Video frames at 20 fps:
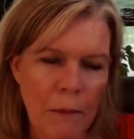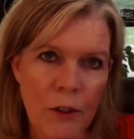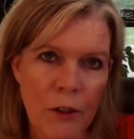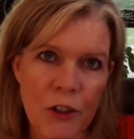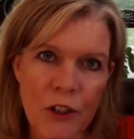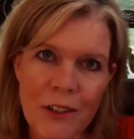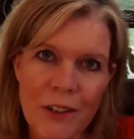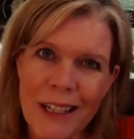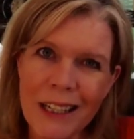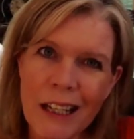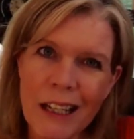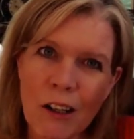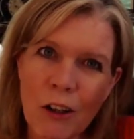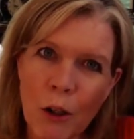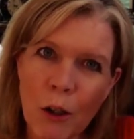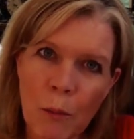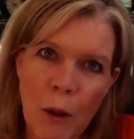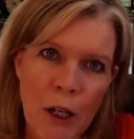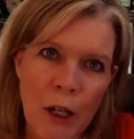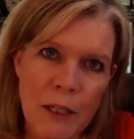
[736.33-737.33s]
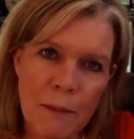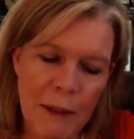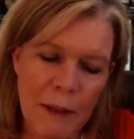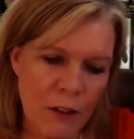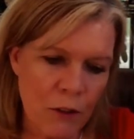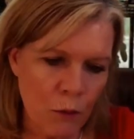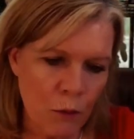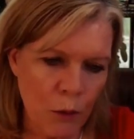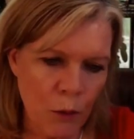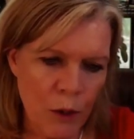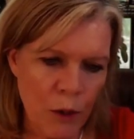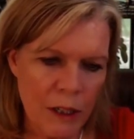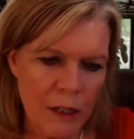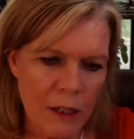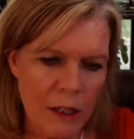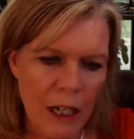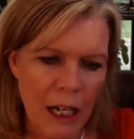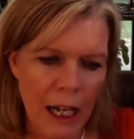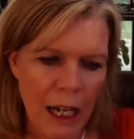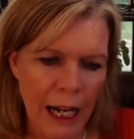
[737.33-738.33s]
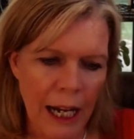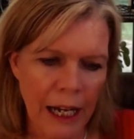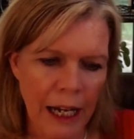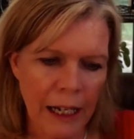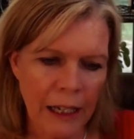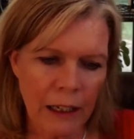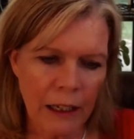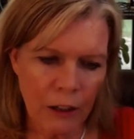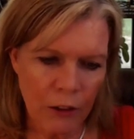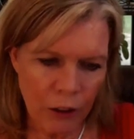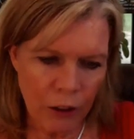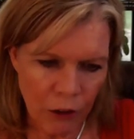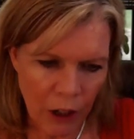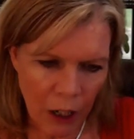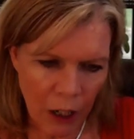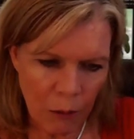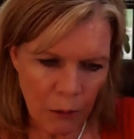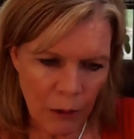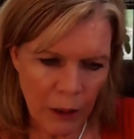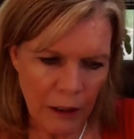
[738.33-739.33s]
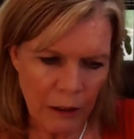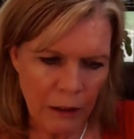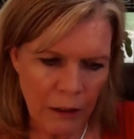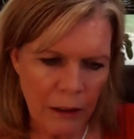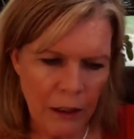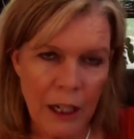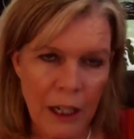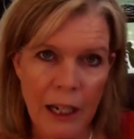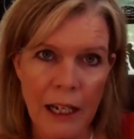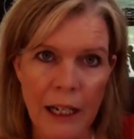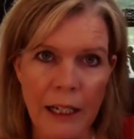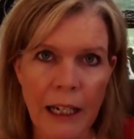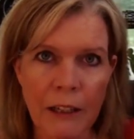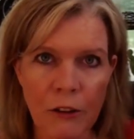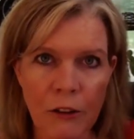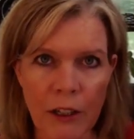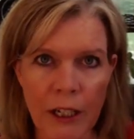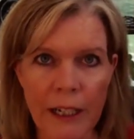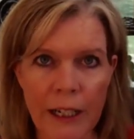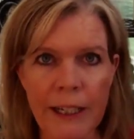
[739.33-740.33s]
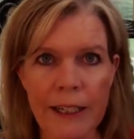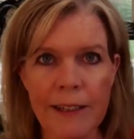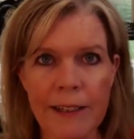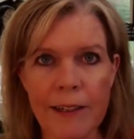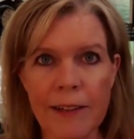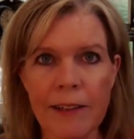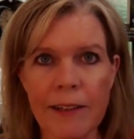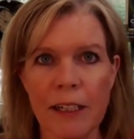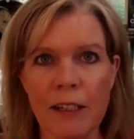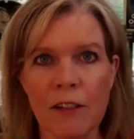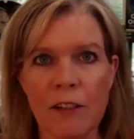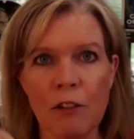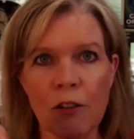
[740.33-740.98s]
she said that her boss makes the rules and that they're not written, yet they're inconsistent.